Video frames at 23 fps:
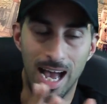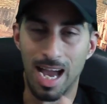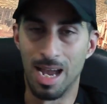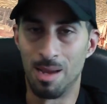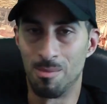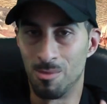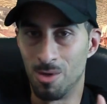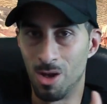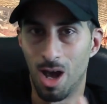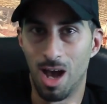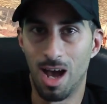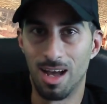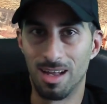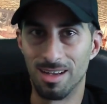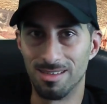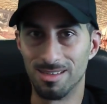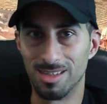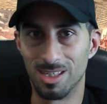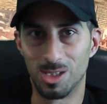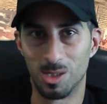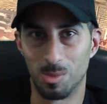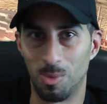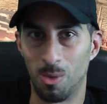I'm
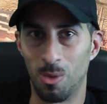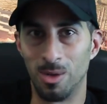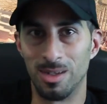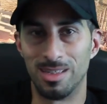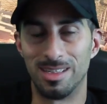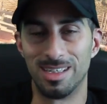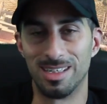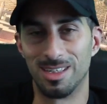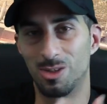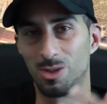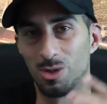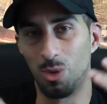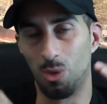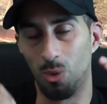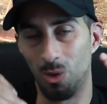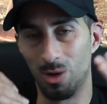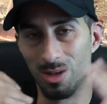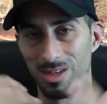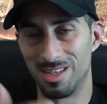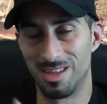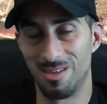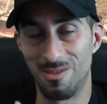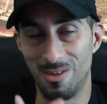not disappointed
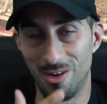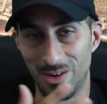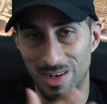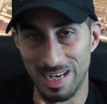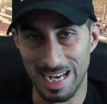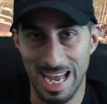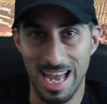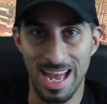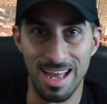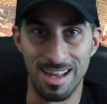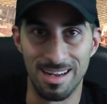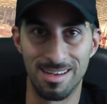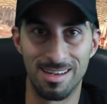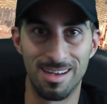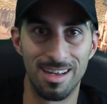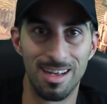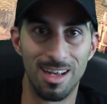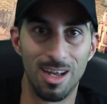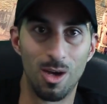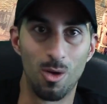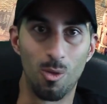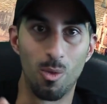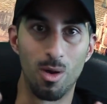towards the very end
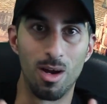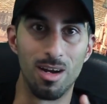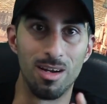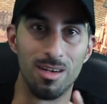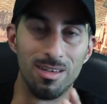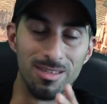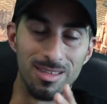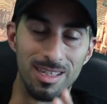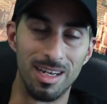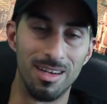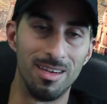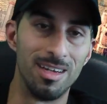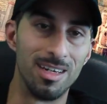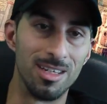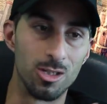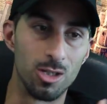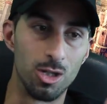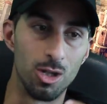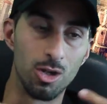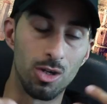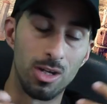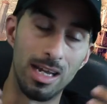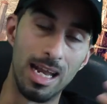where Tyrion
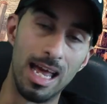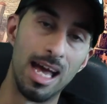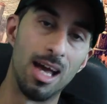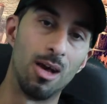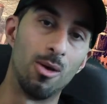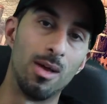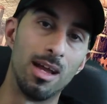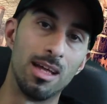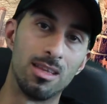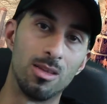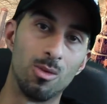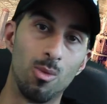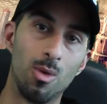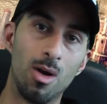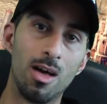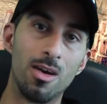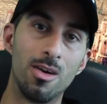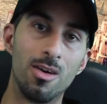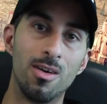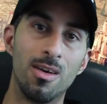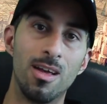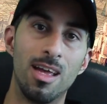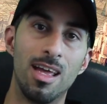is looking out at the
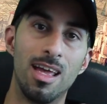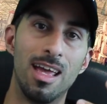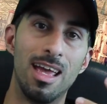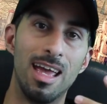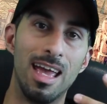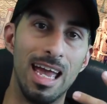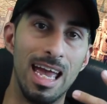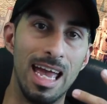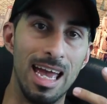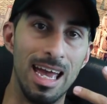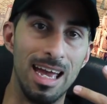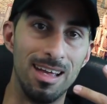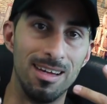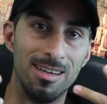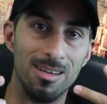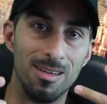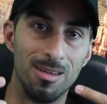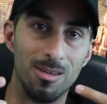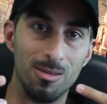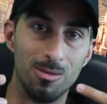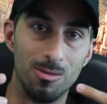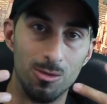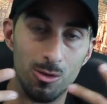water
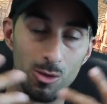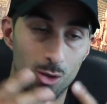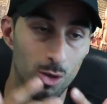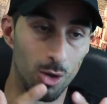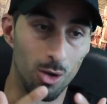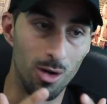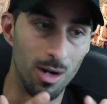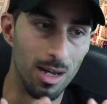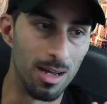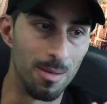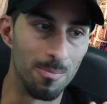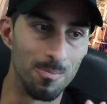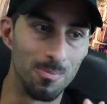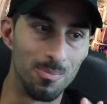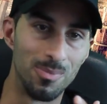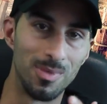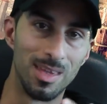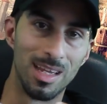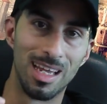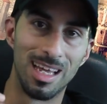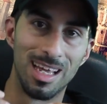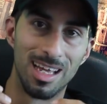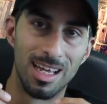and Jorah
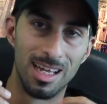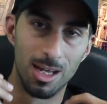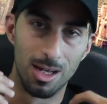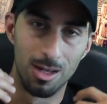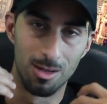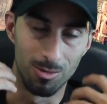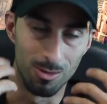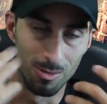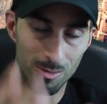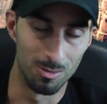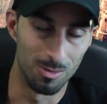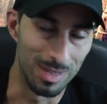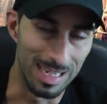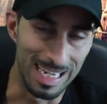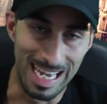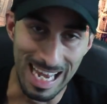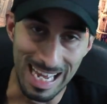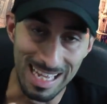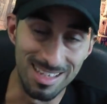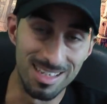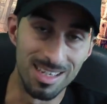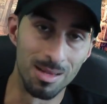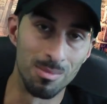
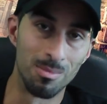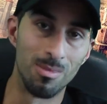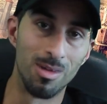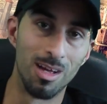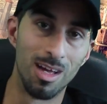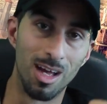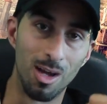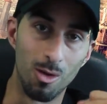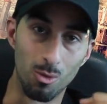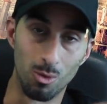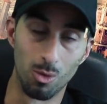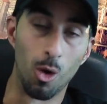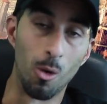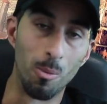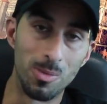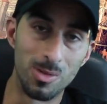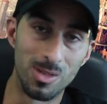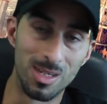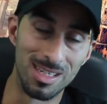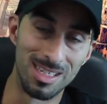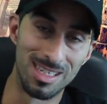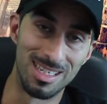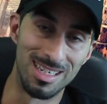gets him,
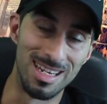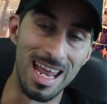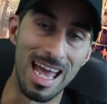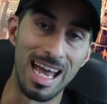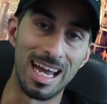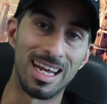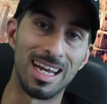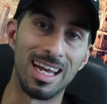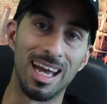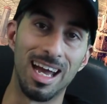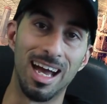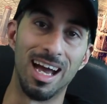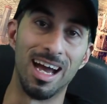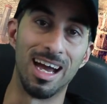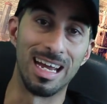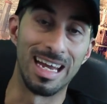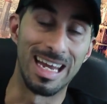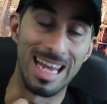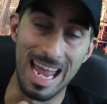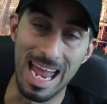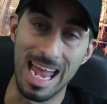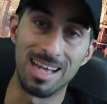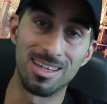ropes his neck, uh,
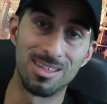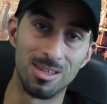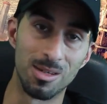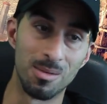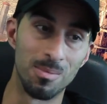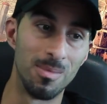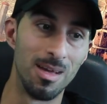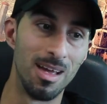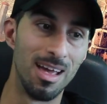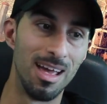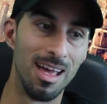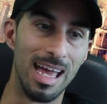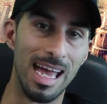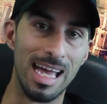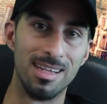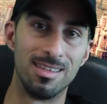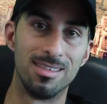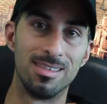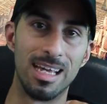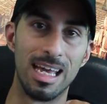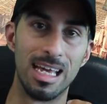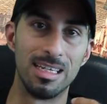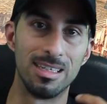gags him,
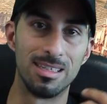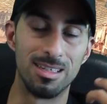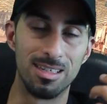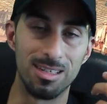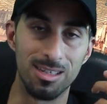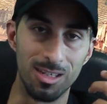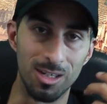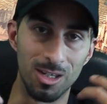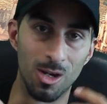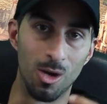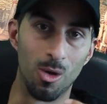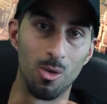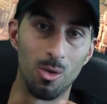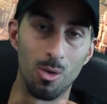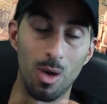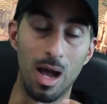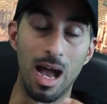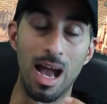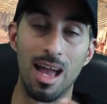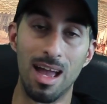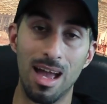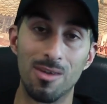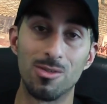and says, you know,
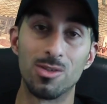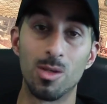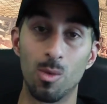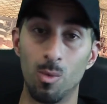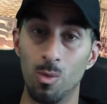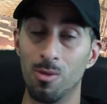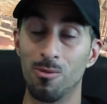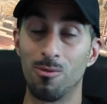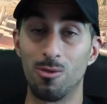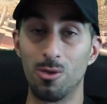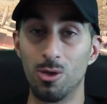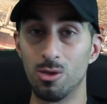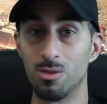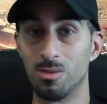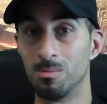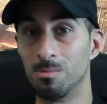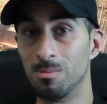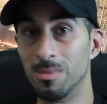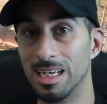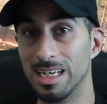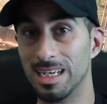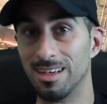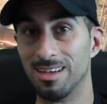I have someone for you to
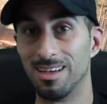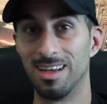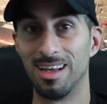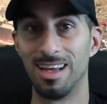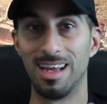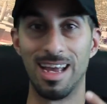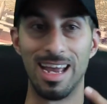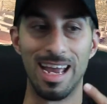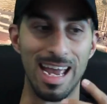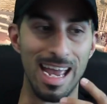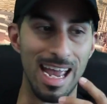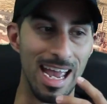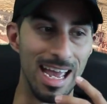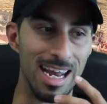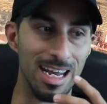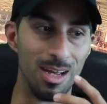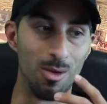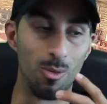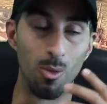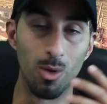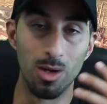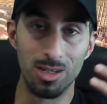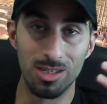meet. And
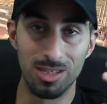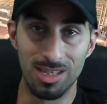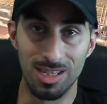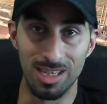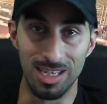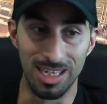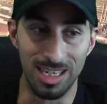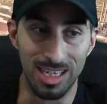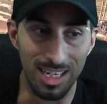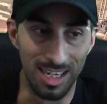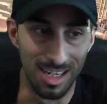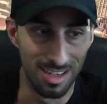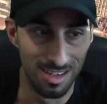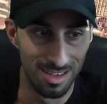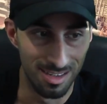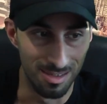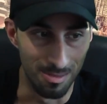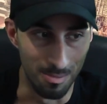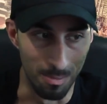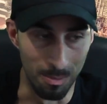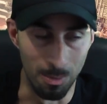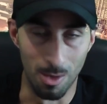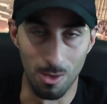it was the
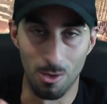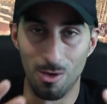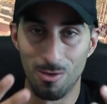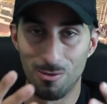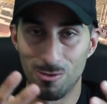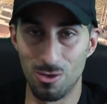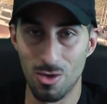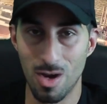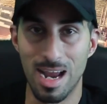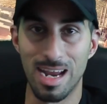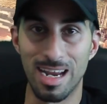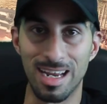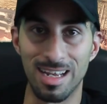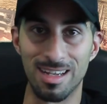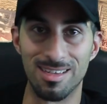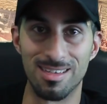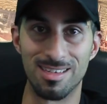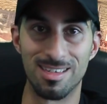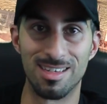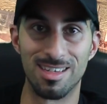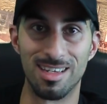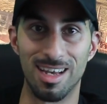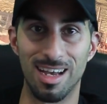mother of
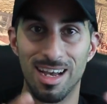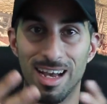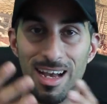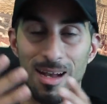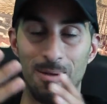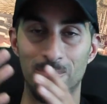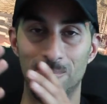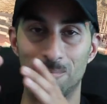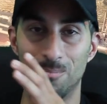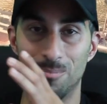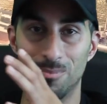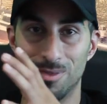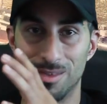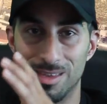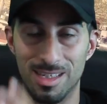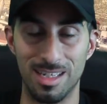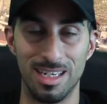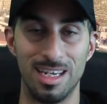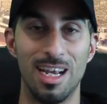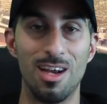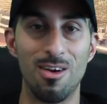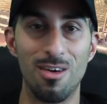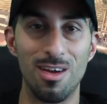dragons. Um,
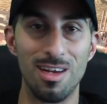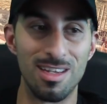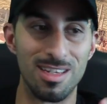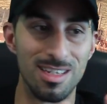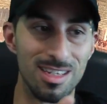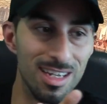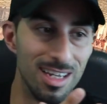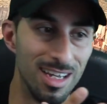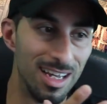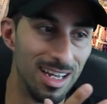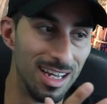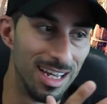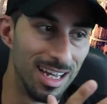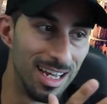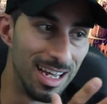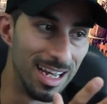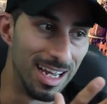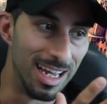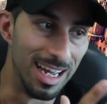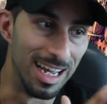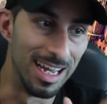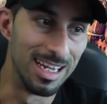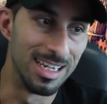Daenerys
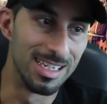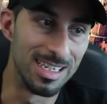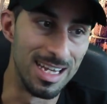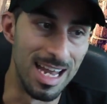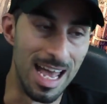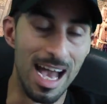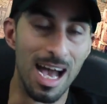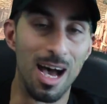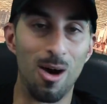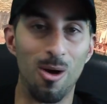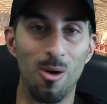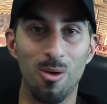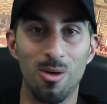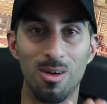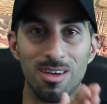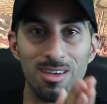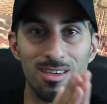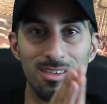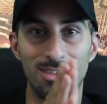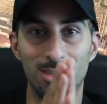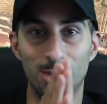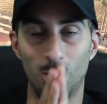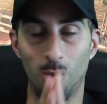is
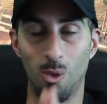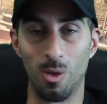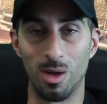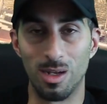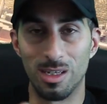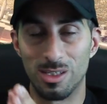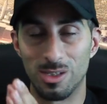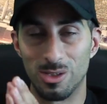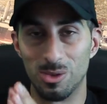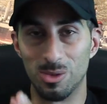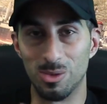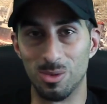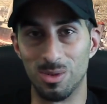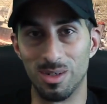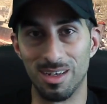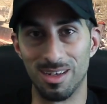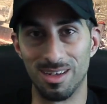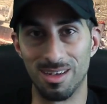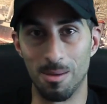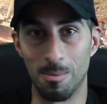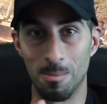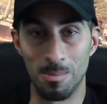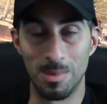now going to
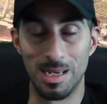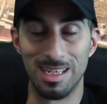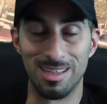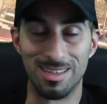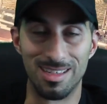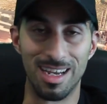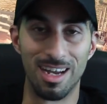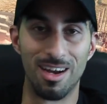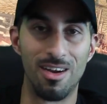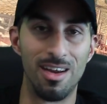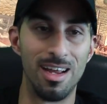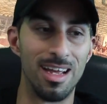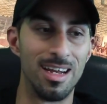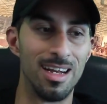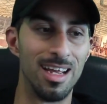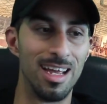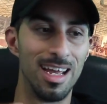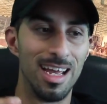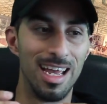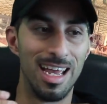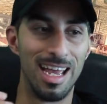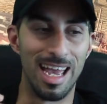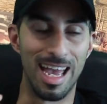meet Tyrion.
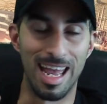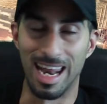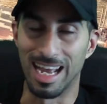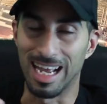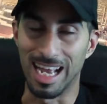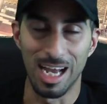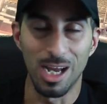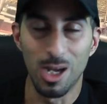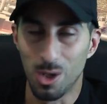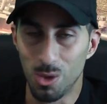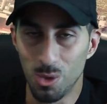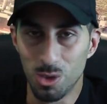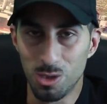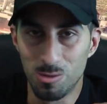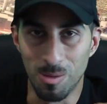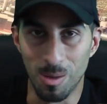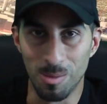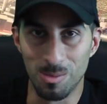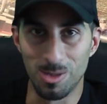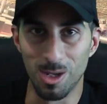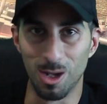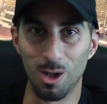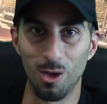And I got
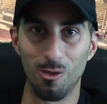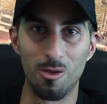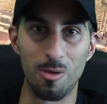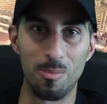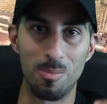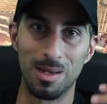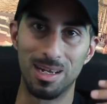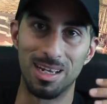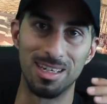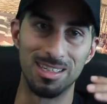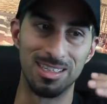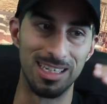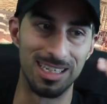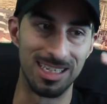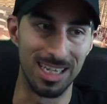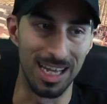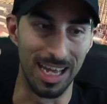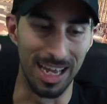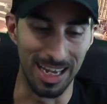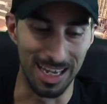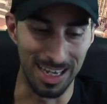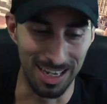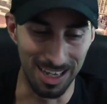goosebumps all over because it's
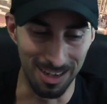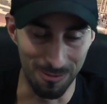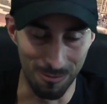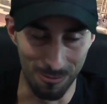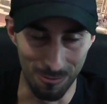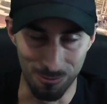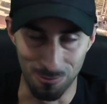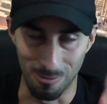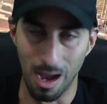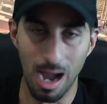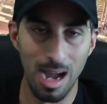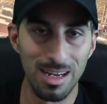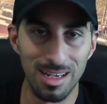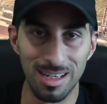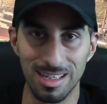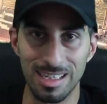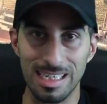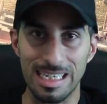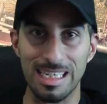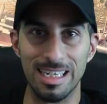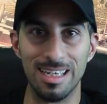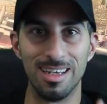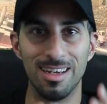like,
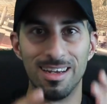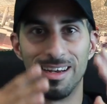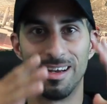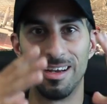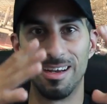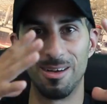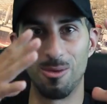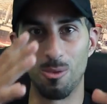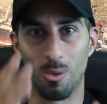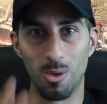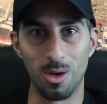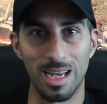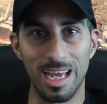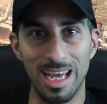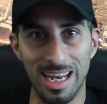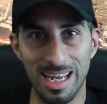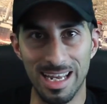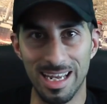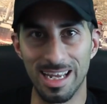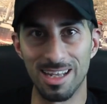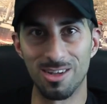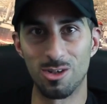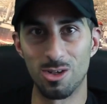finally, we're
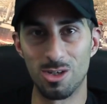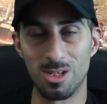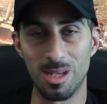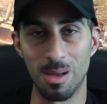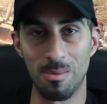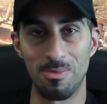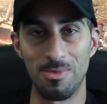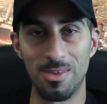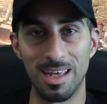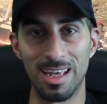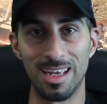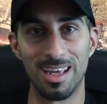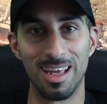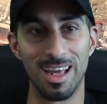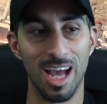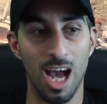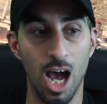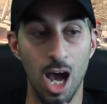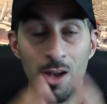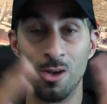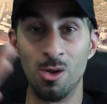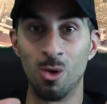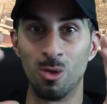getting into something
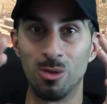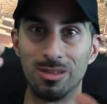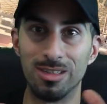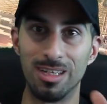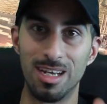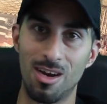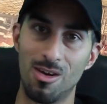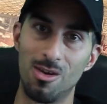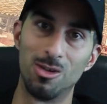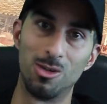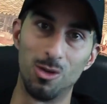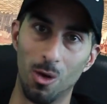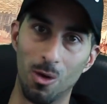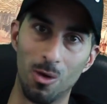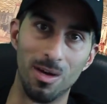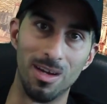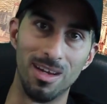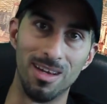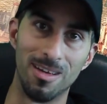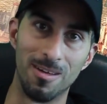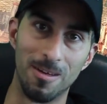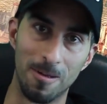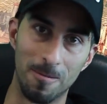unknown
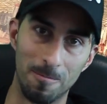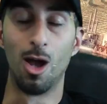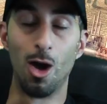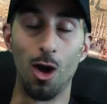territory.